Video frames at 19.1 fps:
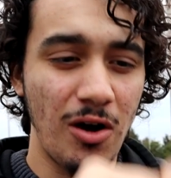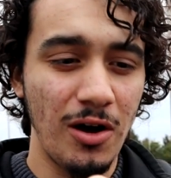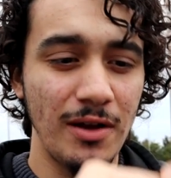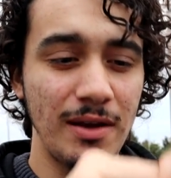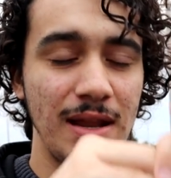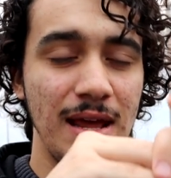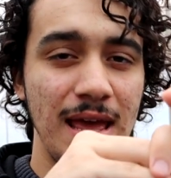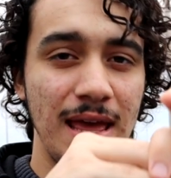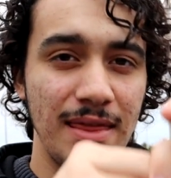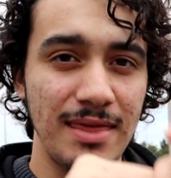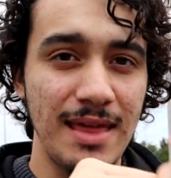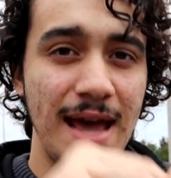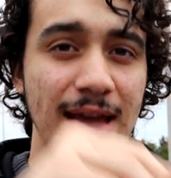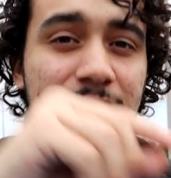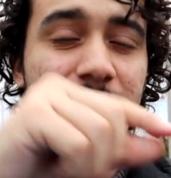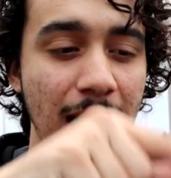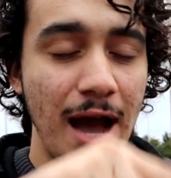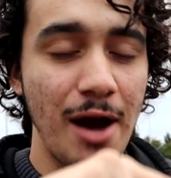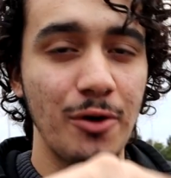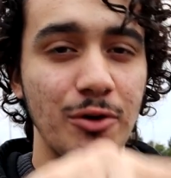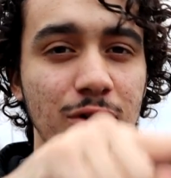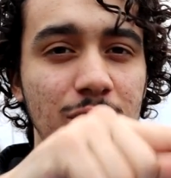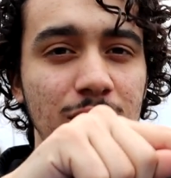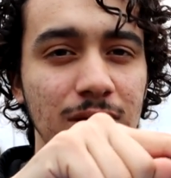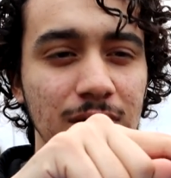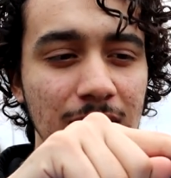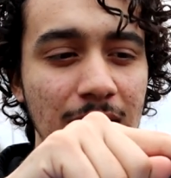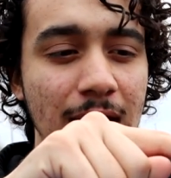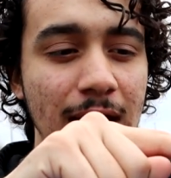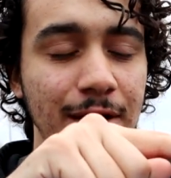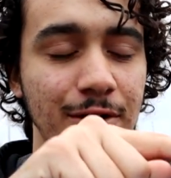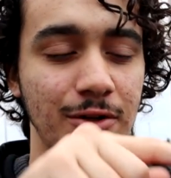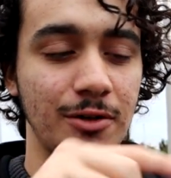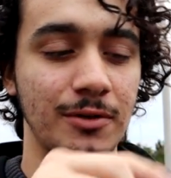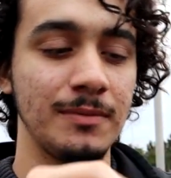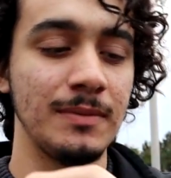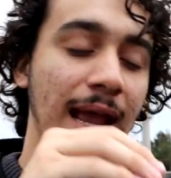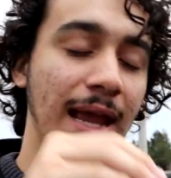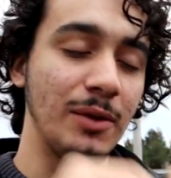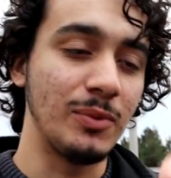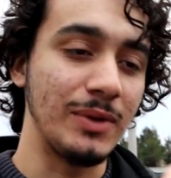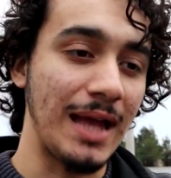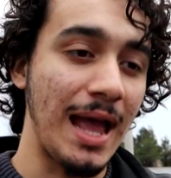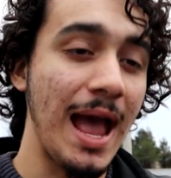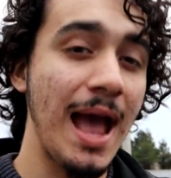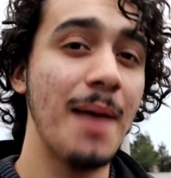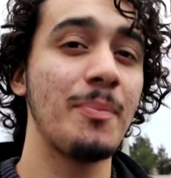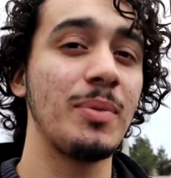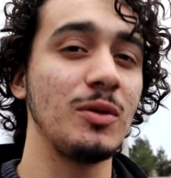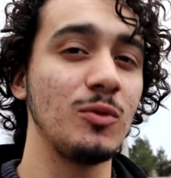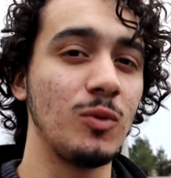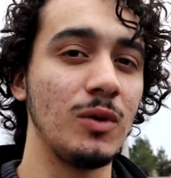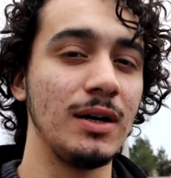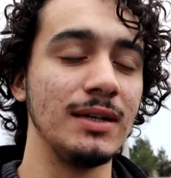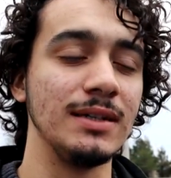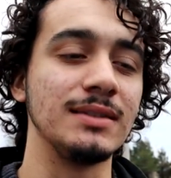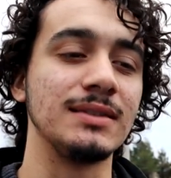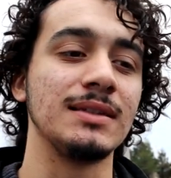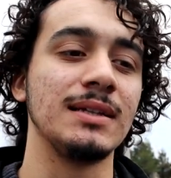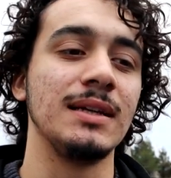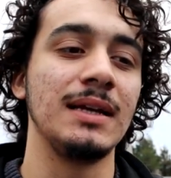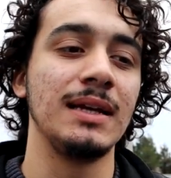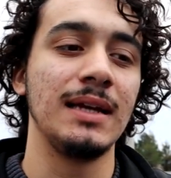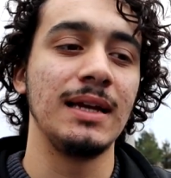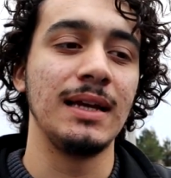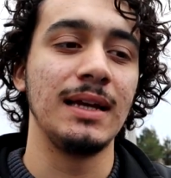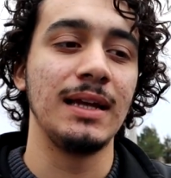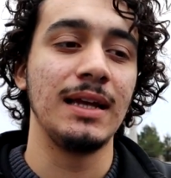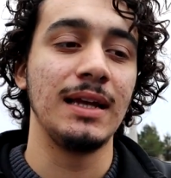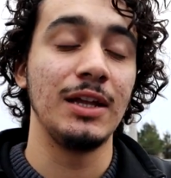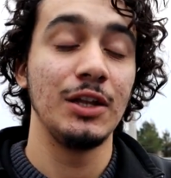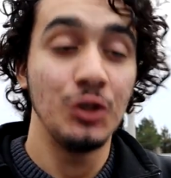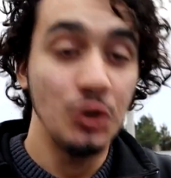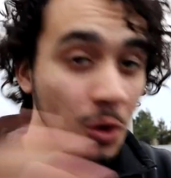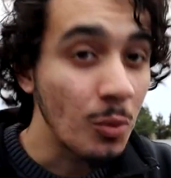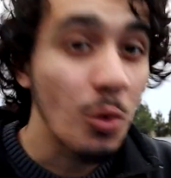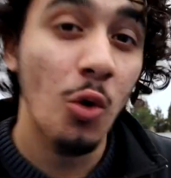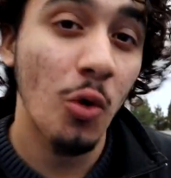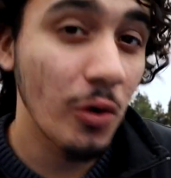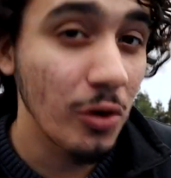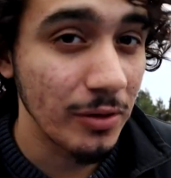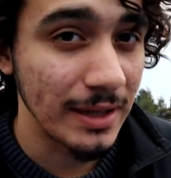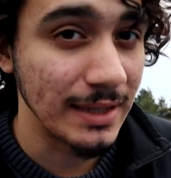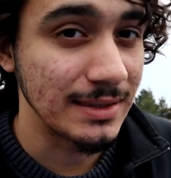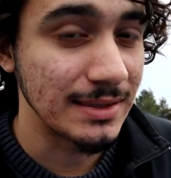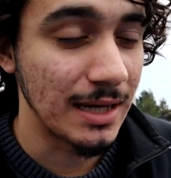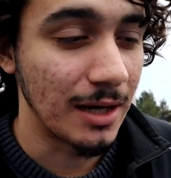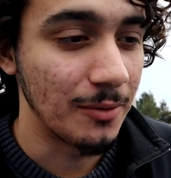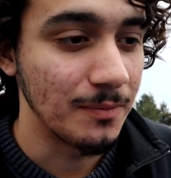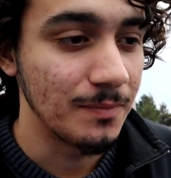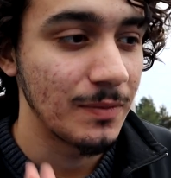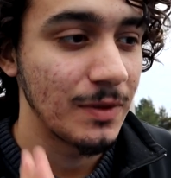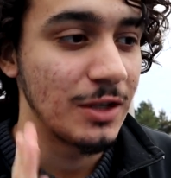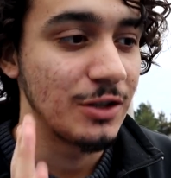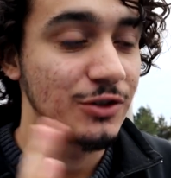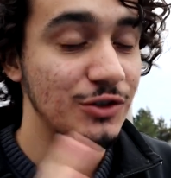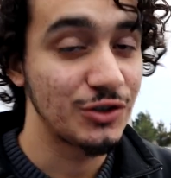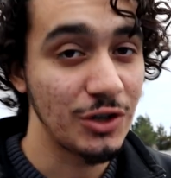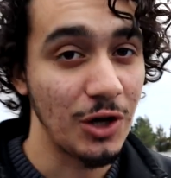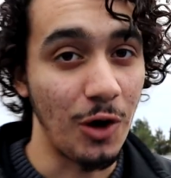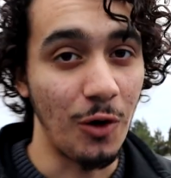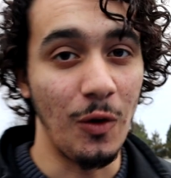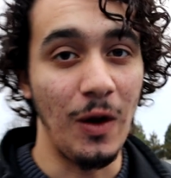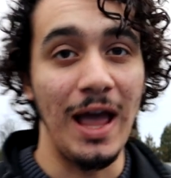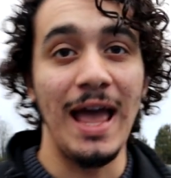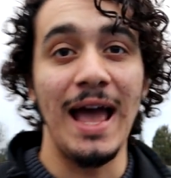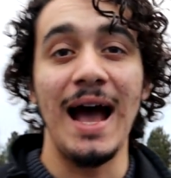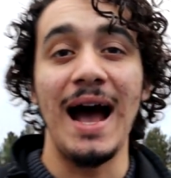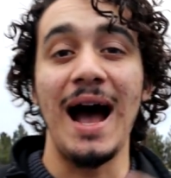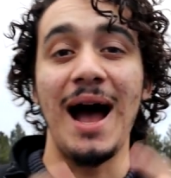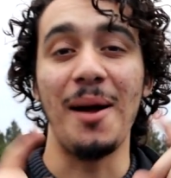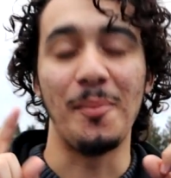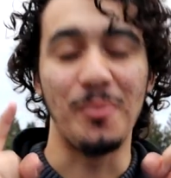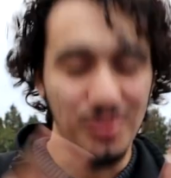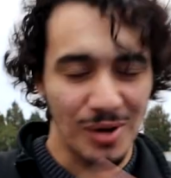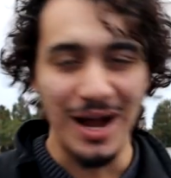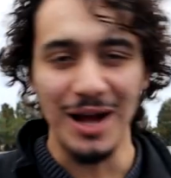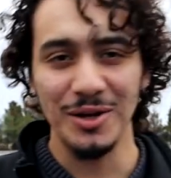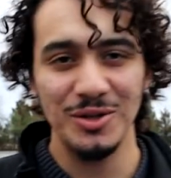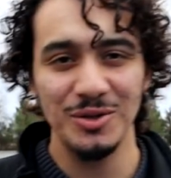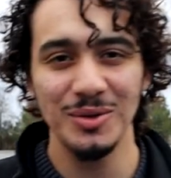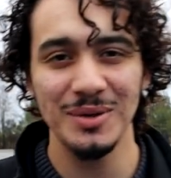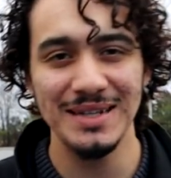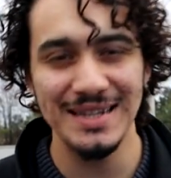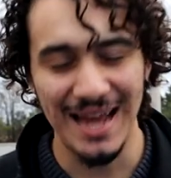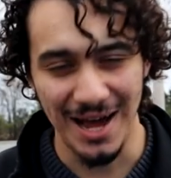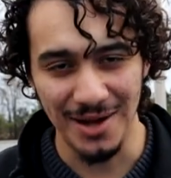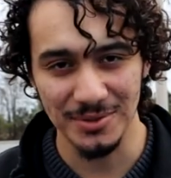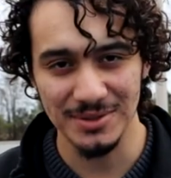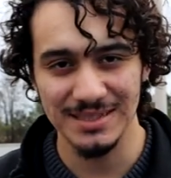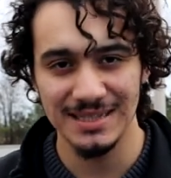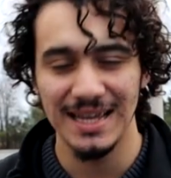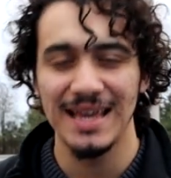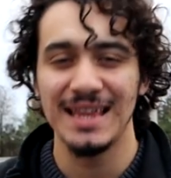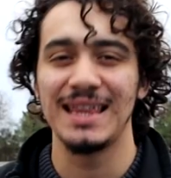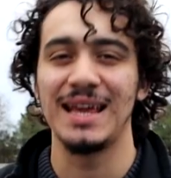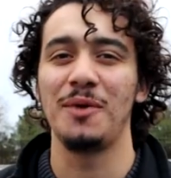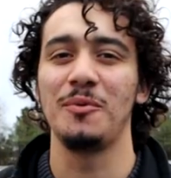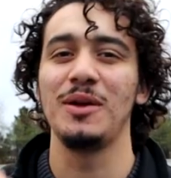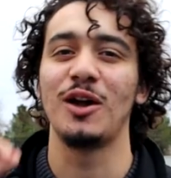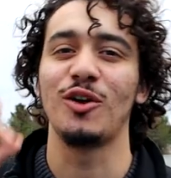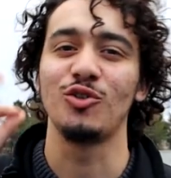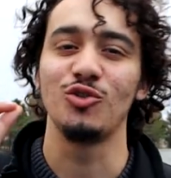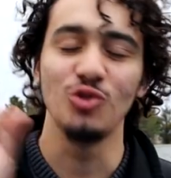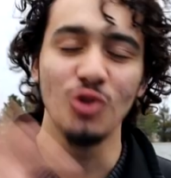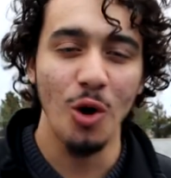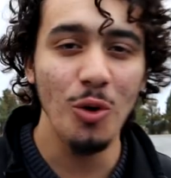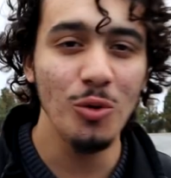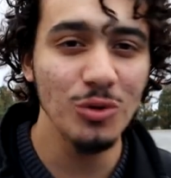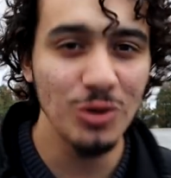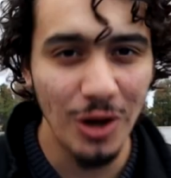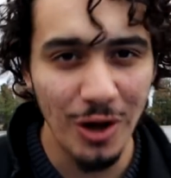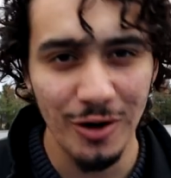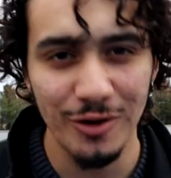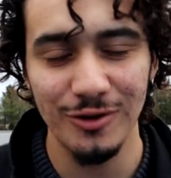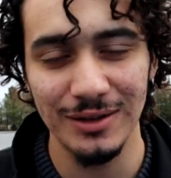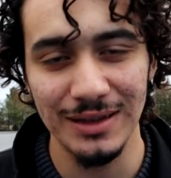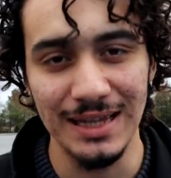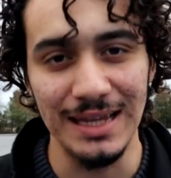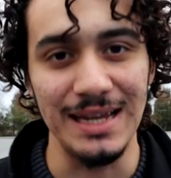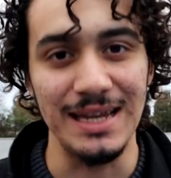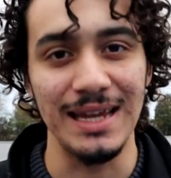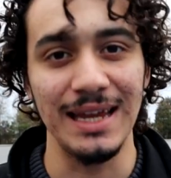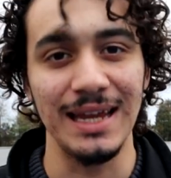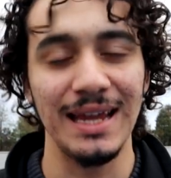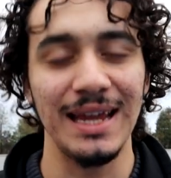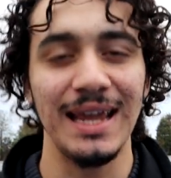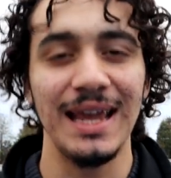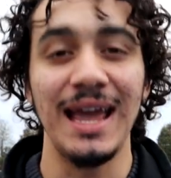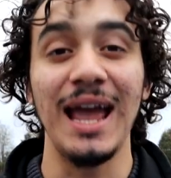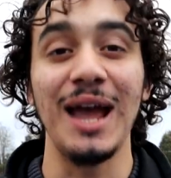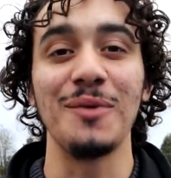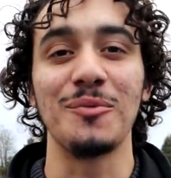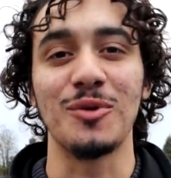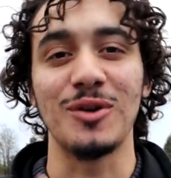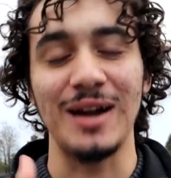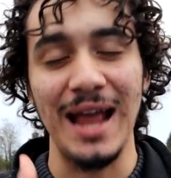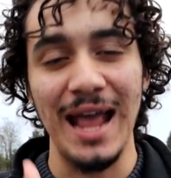on that outer liner. And what happened was no more oil gets out. So I'm proud to announce that we are no longer leaking and we're